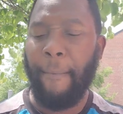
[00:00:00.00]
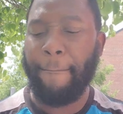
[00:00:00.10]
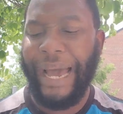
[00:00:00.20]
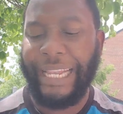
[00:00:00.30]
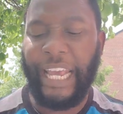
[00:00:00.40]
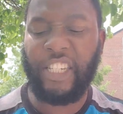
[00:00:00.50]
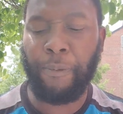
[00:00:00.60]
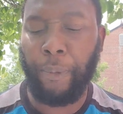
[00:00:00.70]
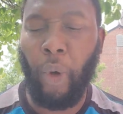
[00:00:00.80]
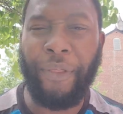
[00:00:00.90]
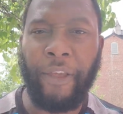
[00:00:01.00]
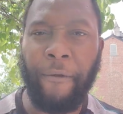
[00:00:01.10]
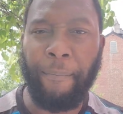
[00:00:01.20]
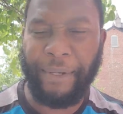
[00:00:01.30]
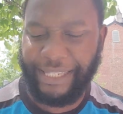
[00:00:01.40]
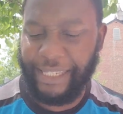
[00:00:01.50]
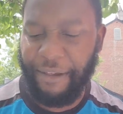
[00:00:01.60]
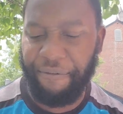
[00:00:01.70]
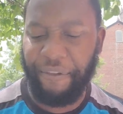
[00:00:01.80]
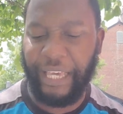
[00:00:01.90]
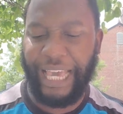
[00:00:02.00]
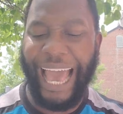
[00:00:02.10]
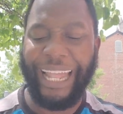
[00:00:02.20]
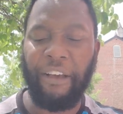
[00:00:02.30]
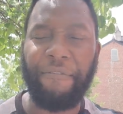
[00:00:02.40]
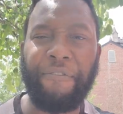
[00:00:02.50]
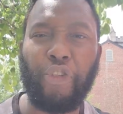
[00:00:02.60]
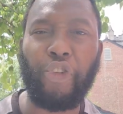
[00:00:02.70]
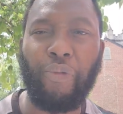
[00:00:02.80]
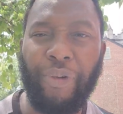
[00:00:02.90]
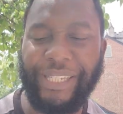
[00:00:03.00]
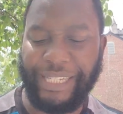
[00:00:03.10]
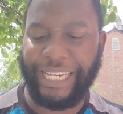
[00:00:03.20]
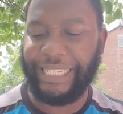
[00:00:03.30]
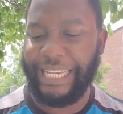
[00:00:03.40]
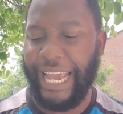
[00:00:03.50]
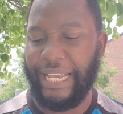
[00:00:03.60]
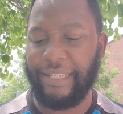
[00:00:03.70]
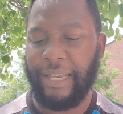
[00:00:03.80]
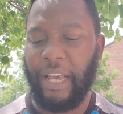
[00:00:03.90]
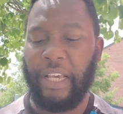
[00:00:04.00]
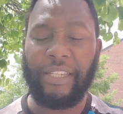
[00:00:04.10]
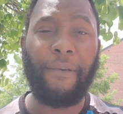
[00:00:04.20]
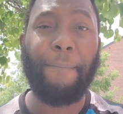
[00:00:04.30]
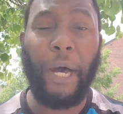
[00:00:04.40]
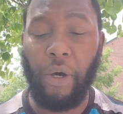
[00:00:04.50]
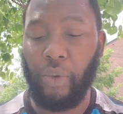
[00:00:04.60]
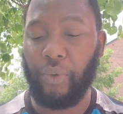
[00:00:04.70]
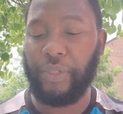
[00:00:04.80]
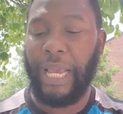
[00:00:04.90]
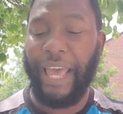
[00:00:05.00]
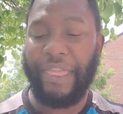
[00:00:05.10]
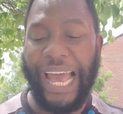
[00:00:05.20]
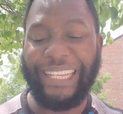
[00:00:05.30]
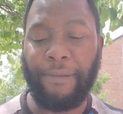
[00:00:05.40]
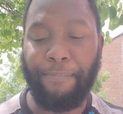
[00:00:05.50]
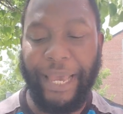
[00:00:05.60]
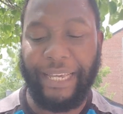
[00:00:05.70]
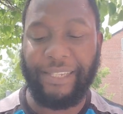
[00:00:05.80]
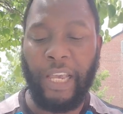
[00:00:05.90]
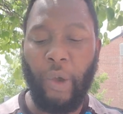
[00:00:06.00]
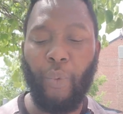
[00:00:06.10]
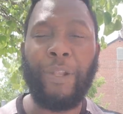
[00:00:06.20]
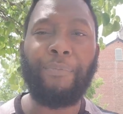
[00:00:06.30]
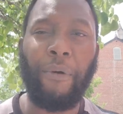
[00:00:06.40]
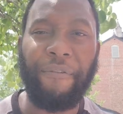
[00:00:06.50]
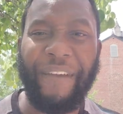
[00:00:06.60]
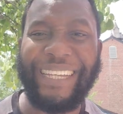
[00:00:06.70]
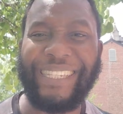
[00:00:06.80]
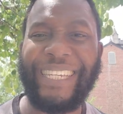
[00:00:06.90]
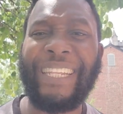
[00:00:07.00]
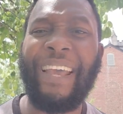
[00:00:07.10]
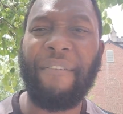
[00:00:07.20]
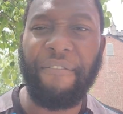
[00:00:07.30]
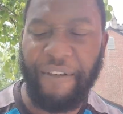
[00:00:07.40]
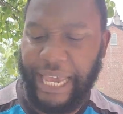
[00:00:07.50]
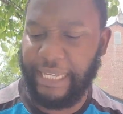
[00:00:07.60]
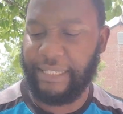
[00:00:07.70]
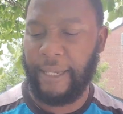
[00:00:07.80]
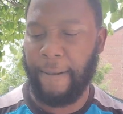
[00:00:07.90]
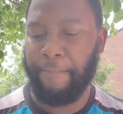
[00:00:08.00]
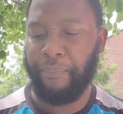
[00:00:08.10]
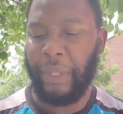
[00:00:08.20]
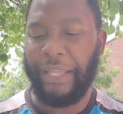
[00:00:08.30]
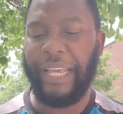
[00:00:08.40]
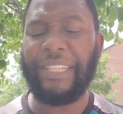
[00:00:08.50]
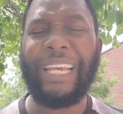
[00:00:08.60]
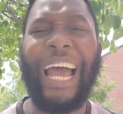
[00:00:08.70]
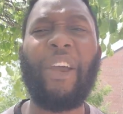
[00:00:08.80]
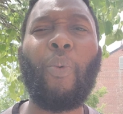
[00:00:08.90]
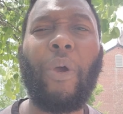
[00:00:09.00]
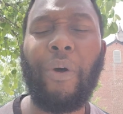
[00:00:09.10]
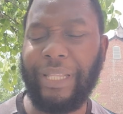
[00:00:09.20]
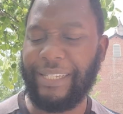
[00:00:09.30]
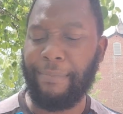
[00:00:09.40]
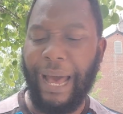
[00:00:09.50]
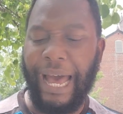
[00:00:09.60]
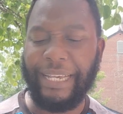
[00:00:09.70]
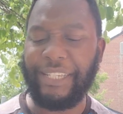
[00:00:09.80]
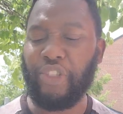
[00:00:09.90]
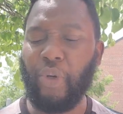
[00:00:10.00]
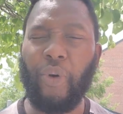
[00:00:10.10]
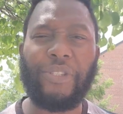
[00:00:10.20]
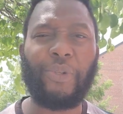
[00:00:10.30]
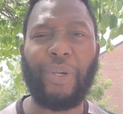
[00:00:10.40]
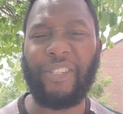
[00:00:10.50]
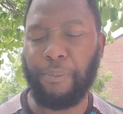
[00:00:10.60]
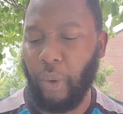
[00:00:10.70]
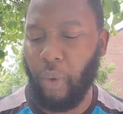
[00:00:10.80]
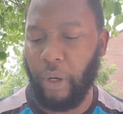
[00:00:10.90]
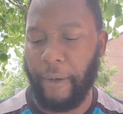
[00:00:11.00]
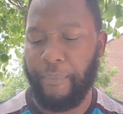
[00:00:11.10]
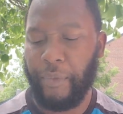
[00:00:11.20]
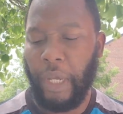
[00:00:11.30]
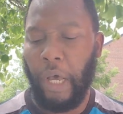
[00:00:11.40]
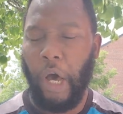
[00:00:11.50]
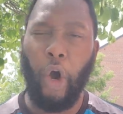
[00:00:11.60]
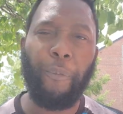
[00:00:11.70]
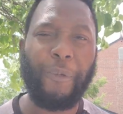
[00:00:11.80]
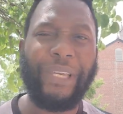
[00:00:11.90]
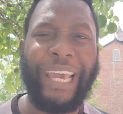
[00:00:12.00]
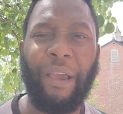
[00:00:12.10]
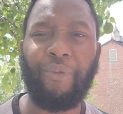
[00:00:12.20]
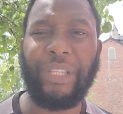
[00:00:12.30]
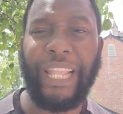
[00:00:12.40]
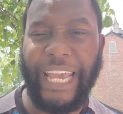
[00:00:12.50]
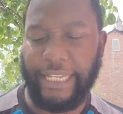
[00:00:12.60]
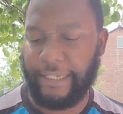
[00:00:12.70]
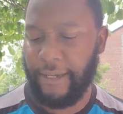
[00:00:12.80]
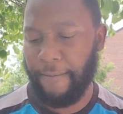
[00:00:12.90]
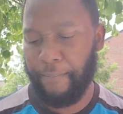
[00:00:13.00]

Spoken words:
might explore the Pacific at a futuristic date. Suppose that's best when professing fate. The entire world is mine and yours to explore. Hope you can relate.